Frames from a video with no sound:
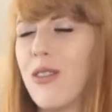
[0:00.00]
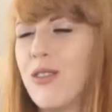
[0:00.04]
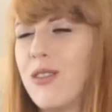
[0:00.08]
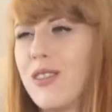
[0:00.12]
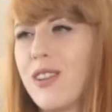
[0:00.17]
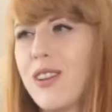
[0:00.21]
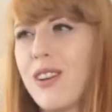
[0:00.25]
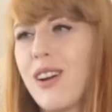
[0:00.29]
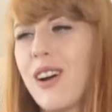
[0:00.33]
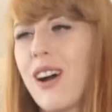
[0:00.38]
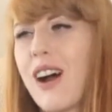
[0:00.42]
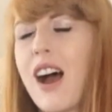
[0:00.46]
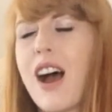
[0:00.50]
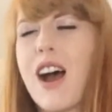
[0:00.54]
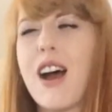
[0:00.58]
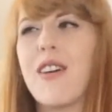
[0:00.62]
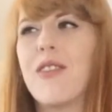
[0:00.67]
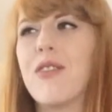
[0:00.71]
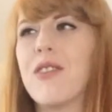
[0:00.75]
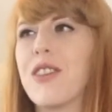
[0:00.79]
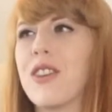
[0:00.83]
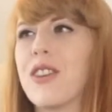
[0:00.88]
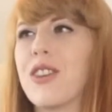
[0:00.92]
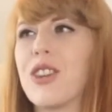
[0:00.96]
No,
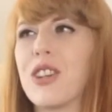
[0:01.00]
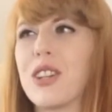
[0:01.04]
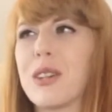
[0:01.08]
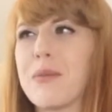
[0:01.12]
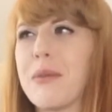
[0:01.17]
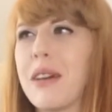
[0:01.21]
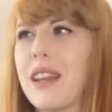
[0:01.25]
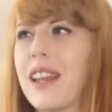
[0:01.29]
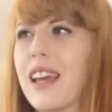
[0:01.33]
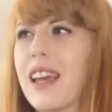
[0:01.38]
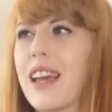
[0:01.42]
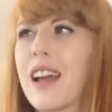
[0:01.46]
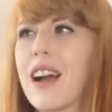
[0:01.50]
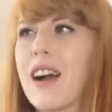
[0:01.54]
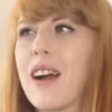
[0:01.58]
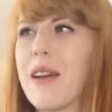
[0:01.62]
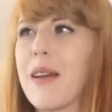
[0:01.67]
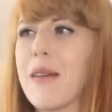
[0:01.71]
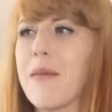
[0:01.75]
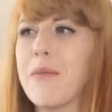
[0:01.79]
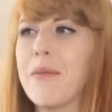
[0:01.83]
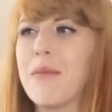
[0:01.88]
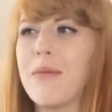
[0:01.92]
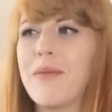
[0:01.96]
I would have just
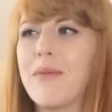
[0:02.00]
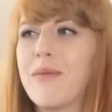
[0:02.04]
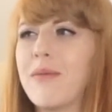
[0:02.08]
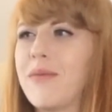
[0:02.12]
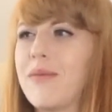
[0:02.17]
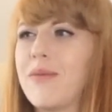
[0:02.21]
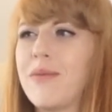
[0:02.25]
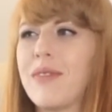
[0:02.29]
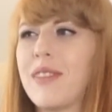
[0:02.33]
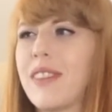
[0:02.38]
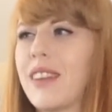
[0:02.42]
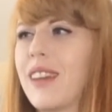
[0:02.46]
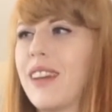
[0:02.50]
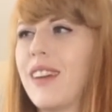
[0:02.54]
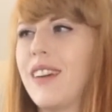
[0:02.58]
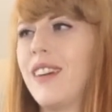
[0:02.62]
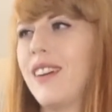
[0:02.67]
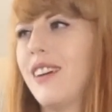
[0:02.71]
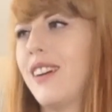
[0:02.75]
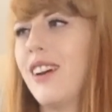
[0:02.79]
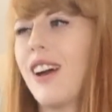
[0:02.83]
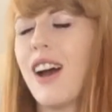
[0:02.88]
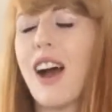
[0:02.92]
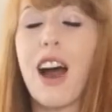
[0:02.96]
been like, I
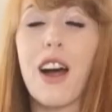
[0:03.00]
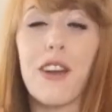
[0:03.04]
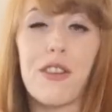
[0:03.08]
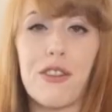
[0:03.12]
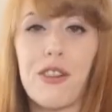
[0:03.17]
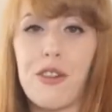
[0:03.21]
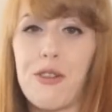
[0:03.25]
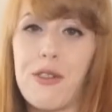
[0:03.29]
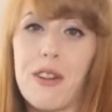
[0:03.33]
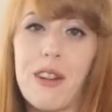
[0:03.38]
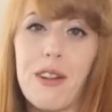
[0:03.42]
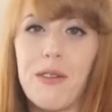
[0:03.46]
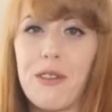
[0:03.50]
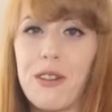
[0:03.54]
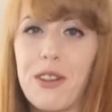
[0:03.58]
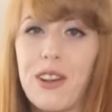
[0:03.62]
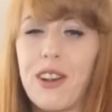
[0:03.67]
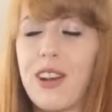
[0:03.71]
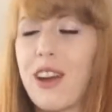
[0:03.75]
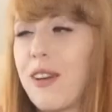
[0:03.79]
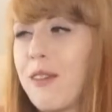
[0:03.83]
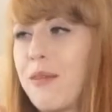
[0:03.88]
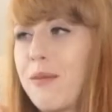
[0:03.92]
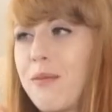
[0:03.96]
don't
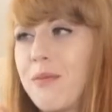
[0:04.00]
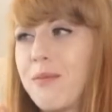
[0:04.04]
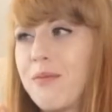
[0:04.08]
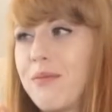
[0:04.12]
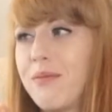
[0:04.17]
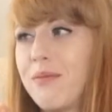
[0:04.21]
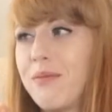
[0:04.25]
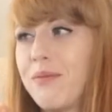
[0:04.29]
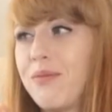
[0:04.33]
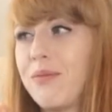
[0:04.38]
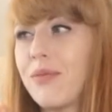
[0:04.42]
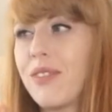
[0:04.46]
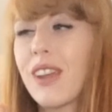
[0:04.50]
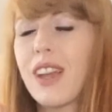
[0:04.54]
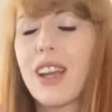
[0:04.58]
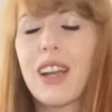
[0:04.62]
know what I would have done.